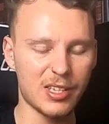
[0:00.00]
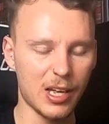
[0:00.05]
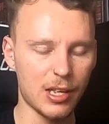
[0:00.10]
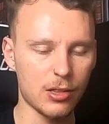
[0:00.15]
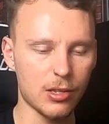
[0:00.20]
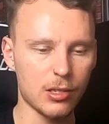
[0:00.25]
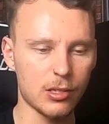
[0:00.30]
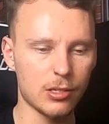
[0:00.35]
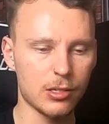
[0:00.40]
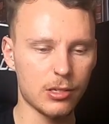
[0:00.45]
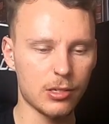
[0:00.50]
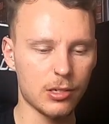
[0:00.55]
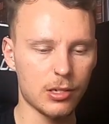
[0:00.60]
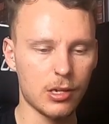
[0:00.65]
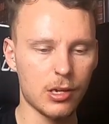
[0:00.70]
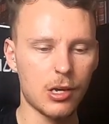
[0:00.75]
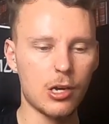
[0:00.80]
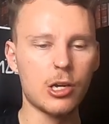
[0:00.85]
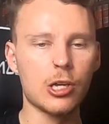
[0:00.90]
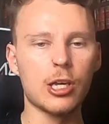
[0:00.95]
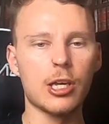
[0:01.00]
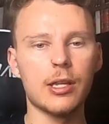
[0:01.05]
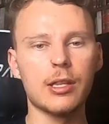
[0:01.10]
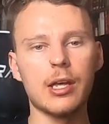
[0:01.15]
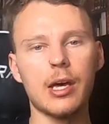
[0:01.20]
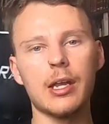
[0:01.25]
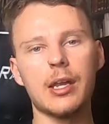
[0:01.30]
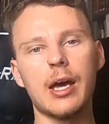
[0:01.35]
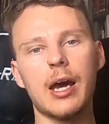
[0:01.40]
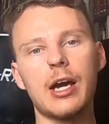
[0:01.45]
standards, and
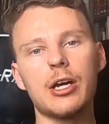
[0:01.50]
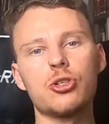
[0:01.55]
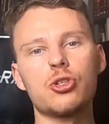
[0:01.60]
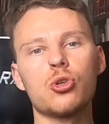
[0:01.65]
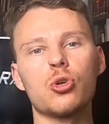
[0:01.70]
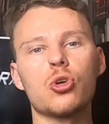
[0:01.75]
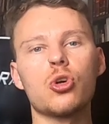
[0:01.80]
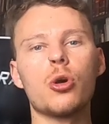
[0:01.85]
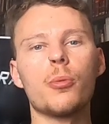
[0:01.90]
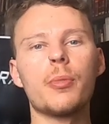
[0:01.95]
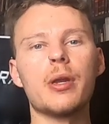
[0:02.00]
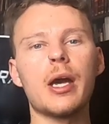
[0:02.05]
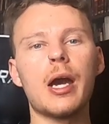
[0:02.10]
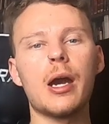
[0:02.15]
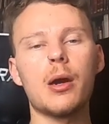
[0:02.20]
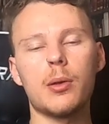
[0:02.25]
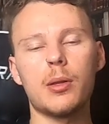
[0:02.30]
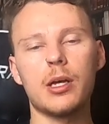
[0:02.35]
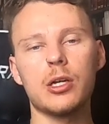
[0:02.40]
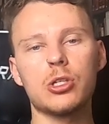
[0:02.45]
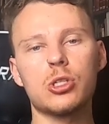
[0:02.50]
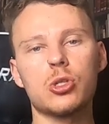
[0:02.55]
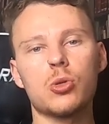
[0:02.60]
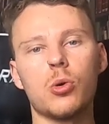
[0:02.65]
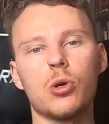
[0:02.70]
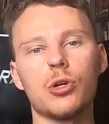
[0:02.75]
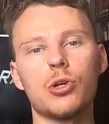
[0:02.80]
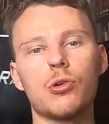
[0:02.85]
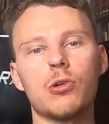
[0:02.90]
then as you're coming out of that squat,